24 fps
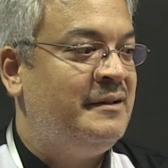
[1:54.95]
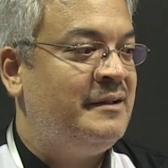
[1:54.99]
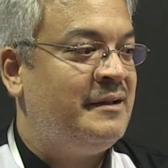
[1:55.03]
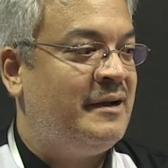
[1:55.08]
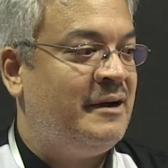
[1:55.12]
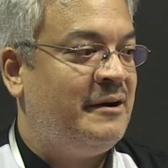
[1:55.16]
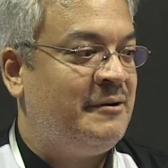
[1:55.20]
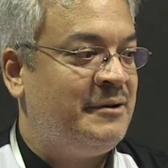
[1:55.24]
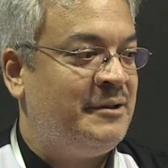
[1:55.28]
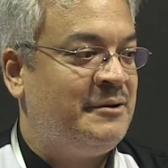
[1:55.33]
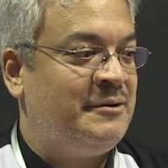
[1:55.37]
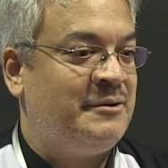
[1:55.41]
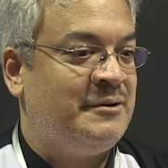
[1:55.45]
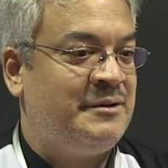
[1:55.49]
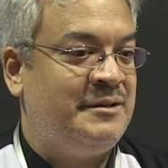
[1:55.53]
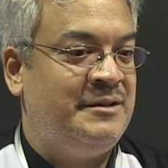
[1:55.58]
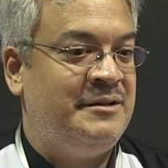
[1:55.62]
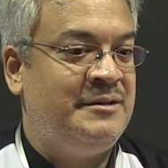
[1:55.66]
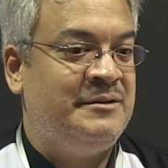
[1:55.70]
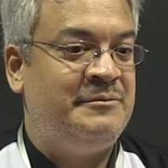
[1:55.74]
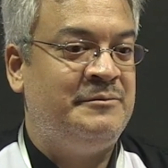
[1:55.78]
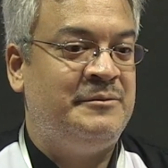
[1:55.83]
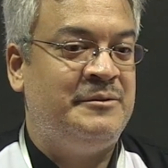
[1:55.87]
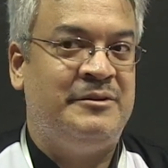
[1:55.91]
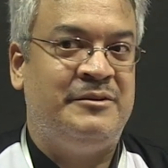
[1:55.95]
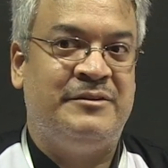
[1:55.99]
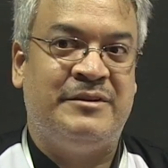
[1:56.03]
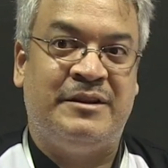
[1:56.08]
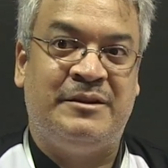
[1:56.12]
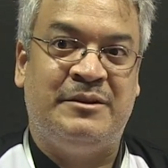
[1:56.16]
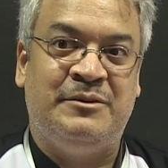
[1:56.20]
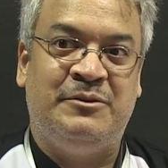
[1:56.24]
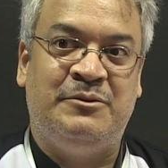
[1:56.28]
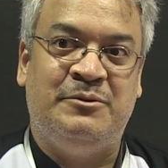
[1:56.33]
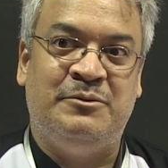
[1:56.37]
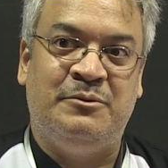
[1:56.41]
how they got here, we
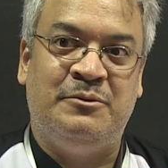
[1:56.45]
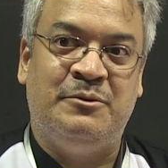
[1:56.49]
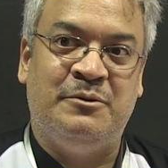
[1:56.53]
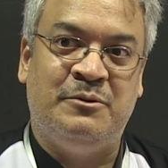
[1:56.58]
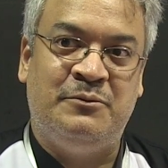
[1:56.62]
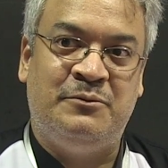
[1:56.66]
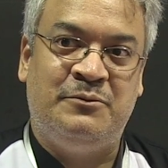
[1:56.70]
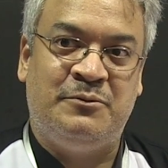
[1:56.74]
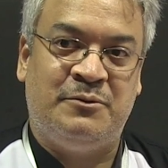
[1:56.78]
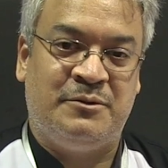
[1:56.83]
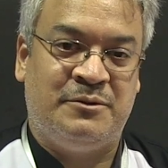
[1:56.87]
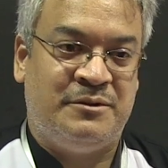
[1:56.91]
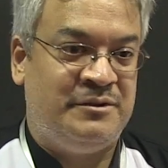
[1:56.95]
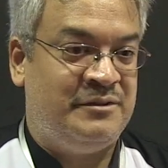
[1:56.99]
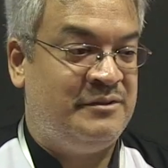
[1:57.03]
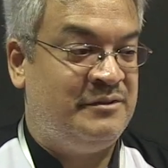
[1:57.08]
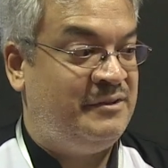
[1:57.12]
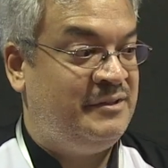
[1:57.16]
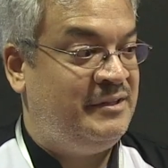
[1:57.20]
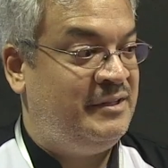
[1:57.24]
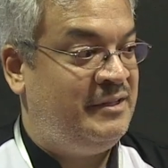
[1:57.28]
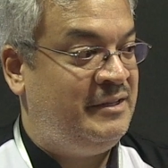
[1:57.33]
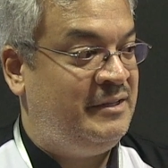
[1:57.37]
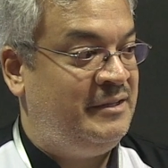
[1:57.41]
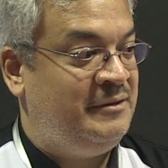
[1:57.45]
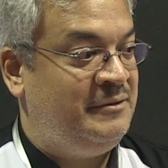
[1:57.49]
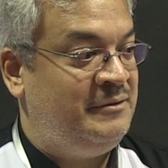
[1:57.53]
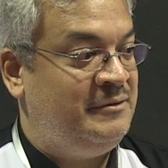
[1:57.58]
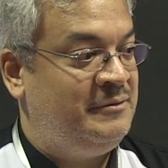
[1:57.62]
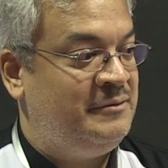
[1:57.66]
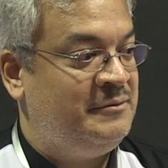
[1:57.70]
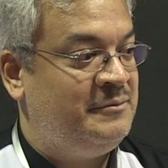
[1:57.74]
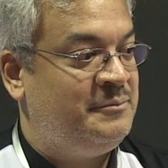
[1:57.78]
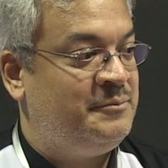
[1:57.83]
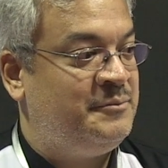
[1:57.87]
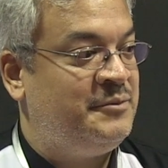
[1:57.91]
decided to go for the
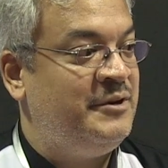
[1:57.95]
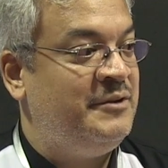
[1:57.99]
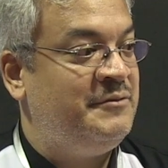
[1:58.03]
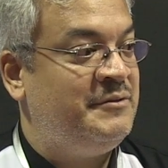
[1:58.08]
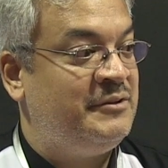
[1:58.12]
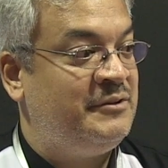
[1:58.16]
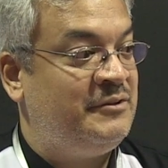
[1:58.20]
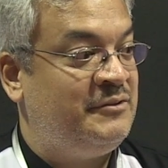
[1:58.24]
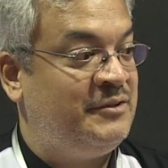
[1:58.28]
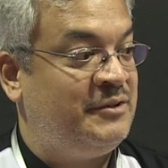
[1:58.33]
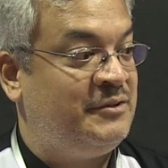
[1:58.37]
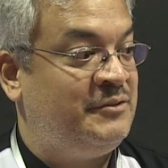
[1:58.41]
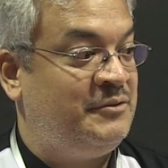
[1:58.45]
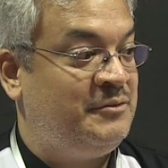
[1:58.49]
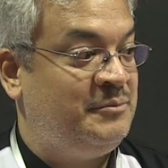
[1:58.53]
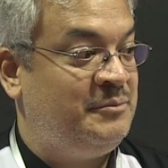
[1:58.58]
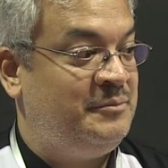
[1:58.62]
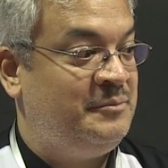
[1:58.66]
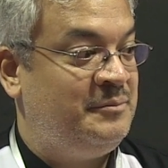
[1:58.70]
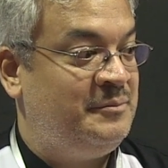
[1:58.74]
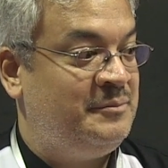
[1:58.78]
previous 6